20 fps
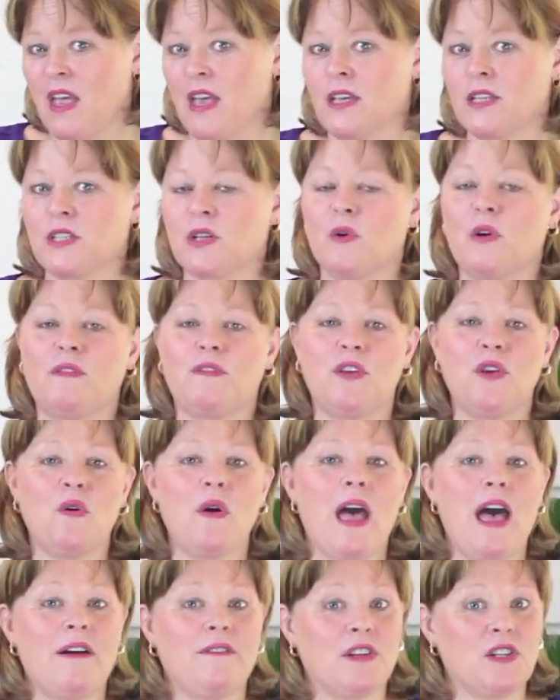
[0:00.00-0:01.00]
So if you
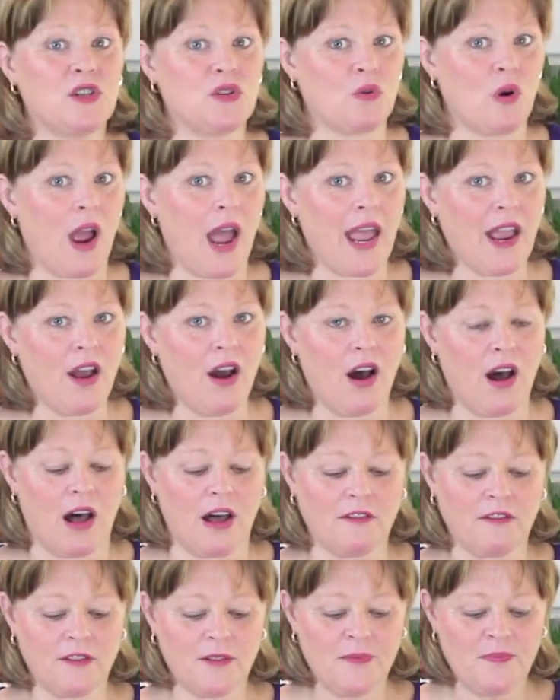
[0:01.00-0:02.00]
have a dry
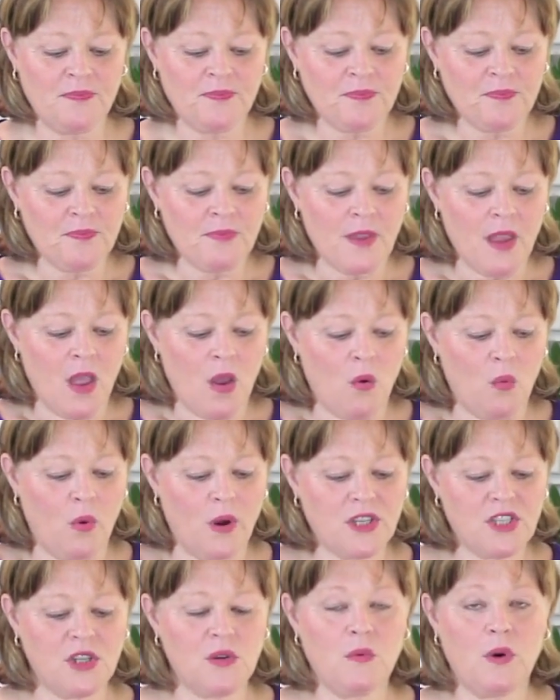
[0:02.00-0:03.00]
cough,
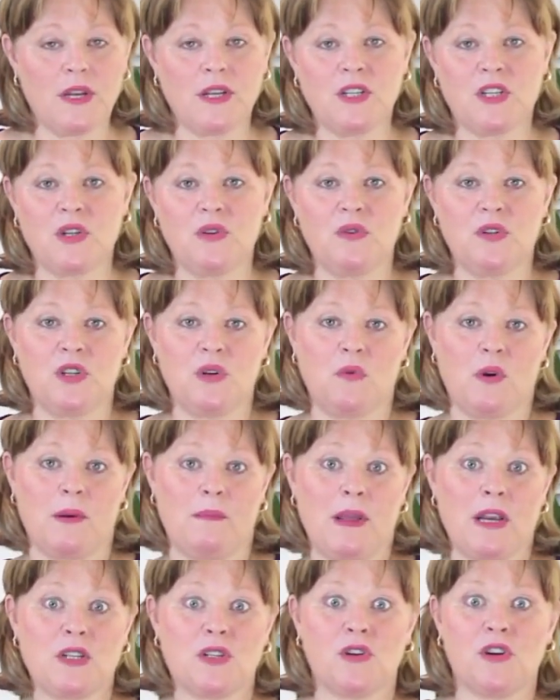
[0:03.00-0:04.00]
what you want to do is you want to
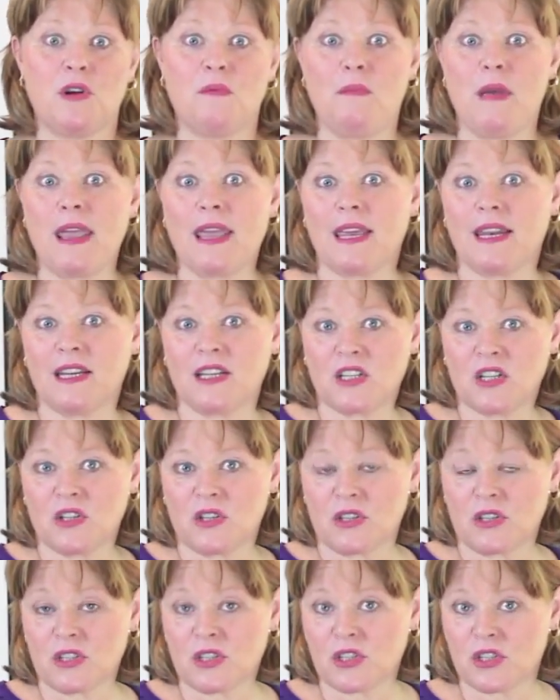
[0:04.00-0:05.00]
make sure you make it into
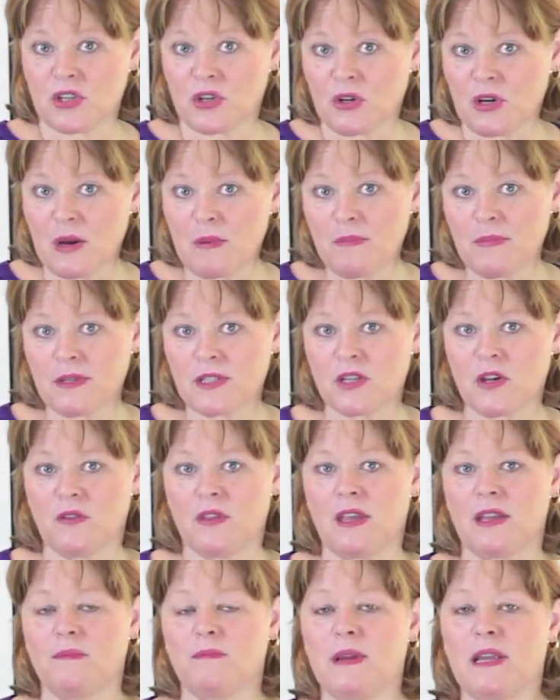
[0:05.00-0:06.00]
the syrup,
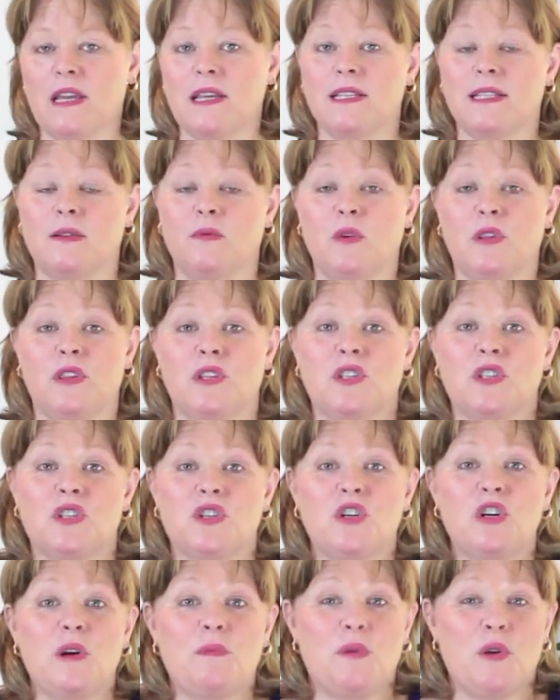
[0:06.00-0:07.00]
because with the
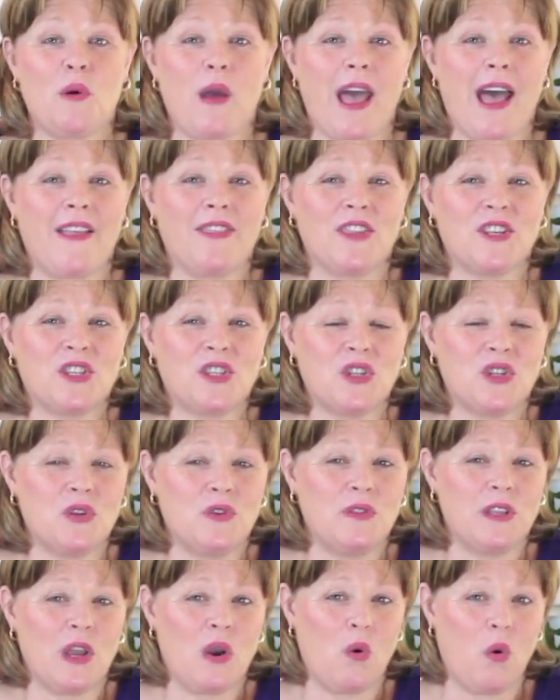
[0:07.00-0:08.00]
syrup you add the
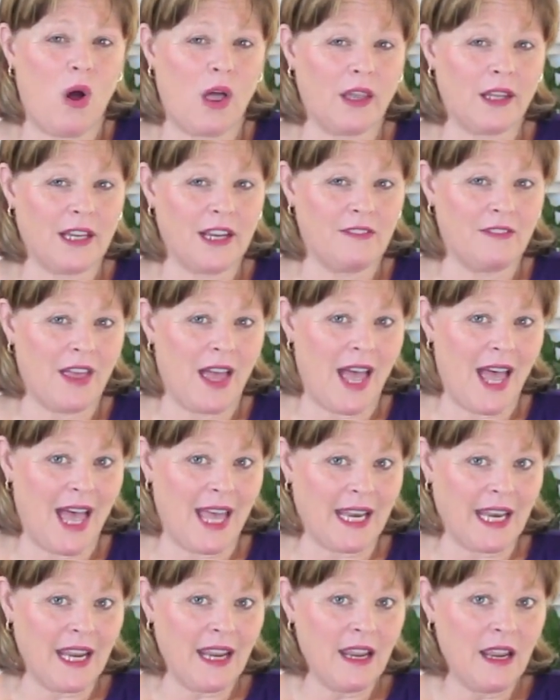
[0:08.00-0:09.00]
soothing quality of the
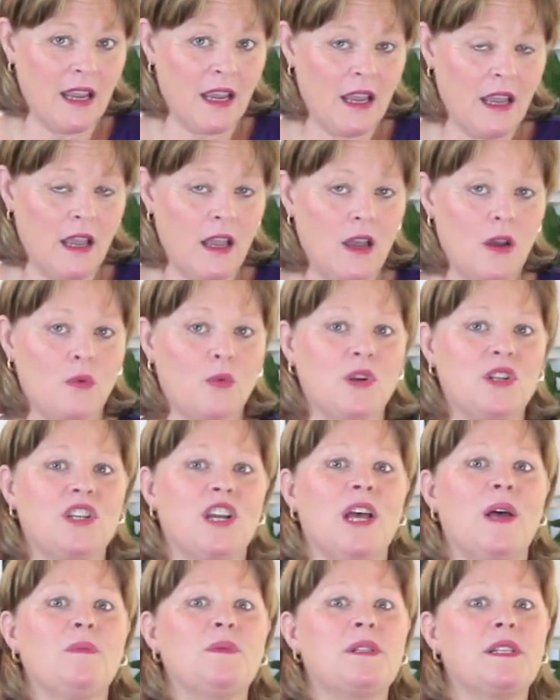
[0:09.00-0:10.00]
honey, which
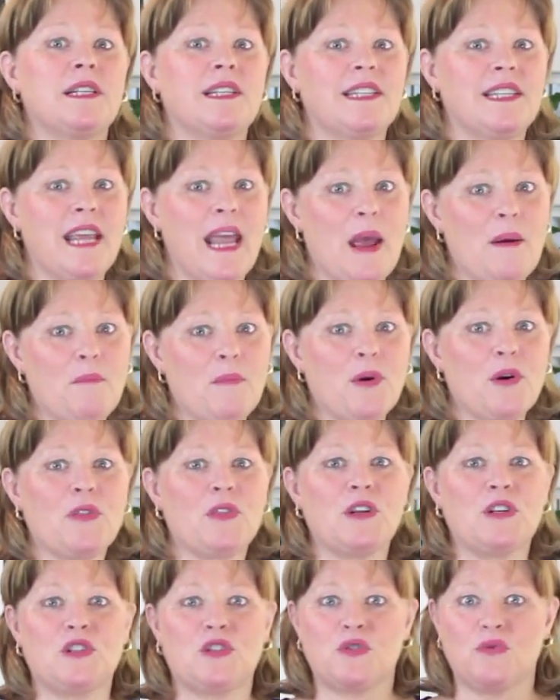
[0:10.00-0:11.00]
helps to temper
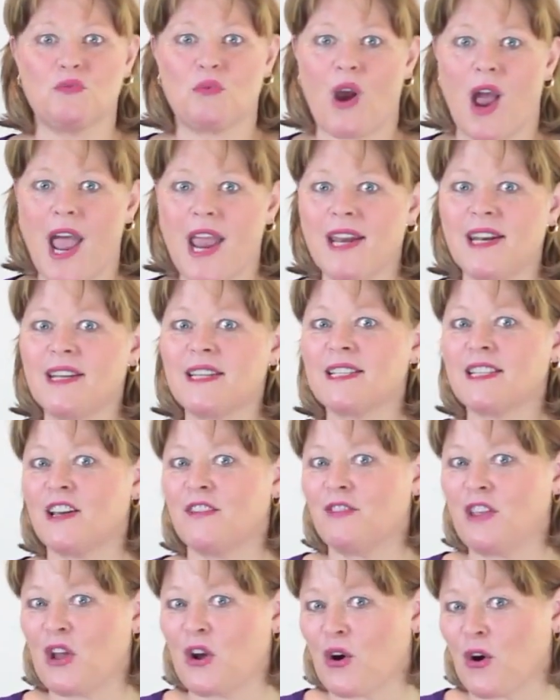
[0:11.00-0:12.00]
the dryness
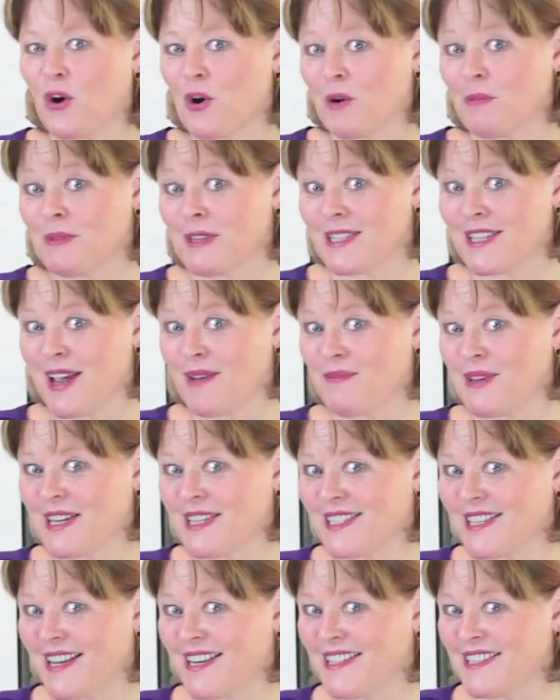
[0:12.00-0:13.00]
of the herb. Does that make
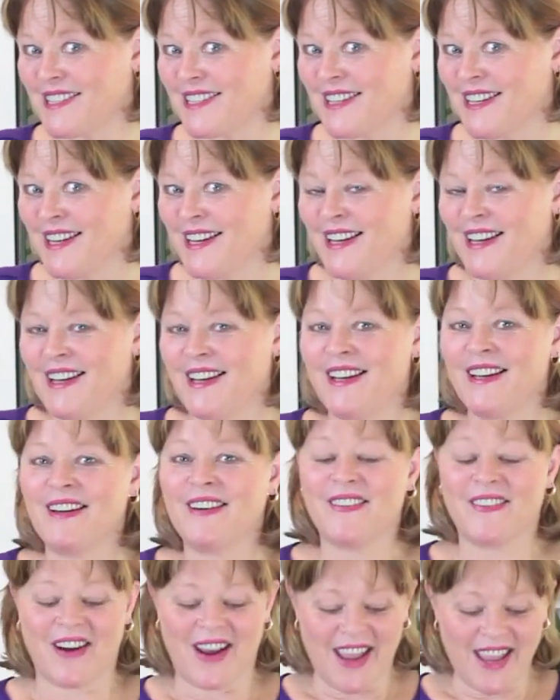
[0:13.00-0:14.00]
sense?
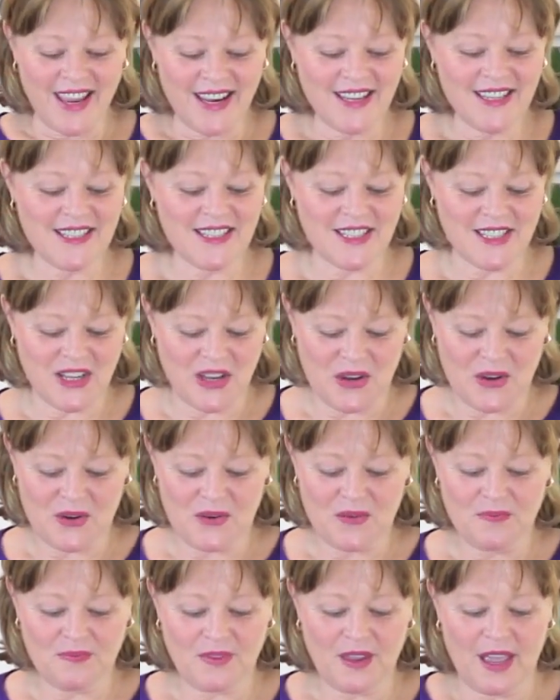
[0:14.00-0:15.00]
Right?
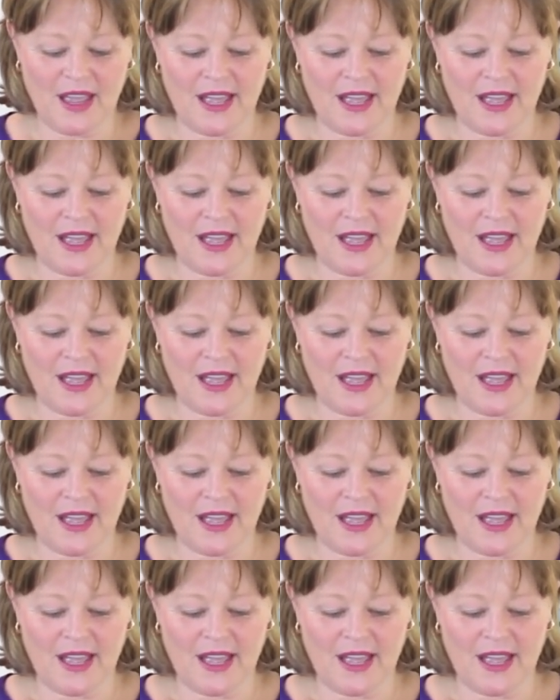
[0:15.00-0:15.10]
So,